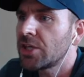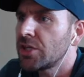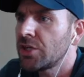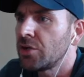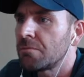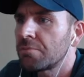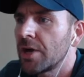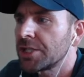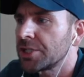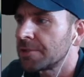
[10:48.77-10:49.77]
cute,
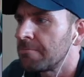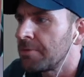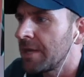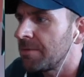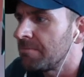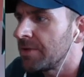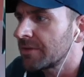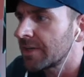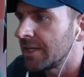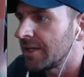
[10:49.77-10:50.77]
precious baby
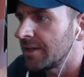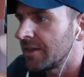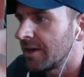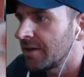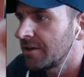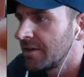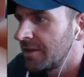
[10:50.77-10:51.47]
biscuit in there.